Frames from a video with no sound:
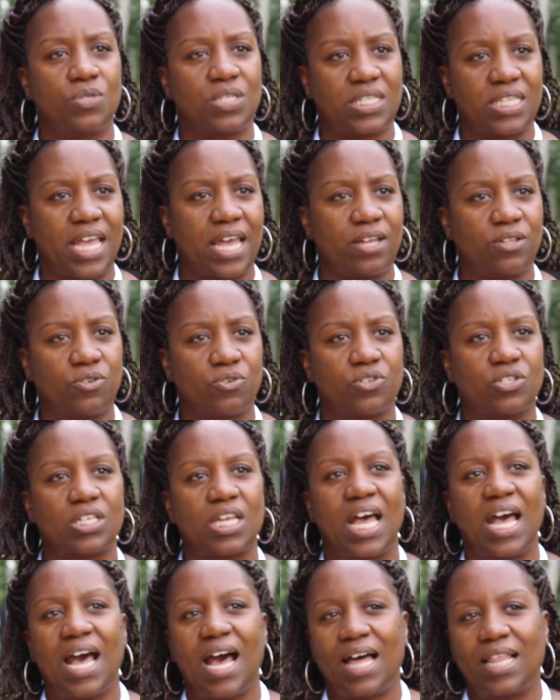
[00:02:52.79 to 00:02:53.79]
standards
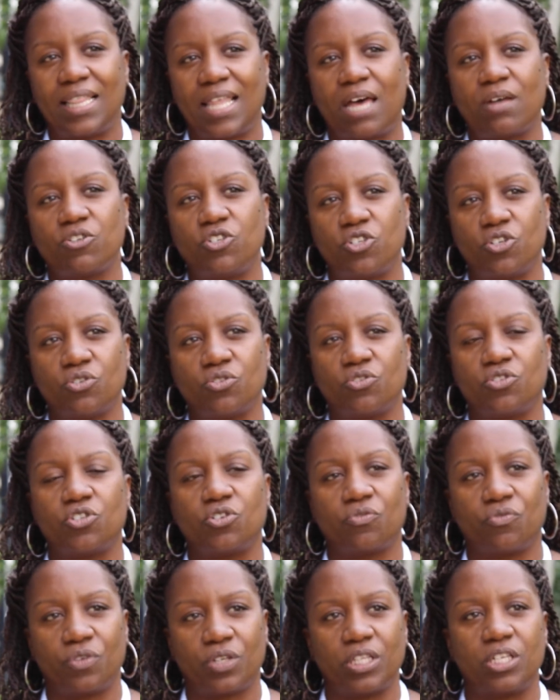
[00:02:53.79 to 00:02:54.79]
allow children
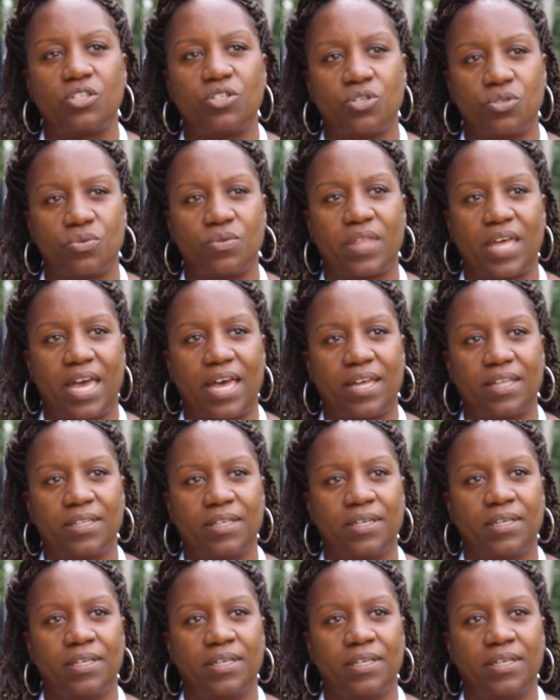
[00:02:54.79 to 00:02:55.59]
to really do that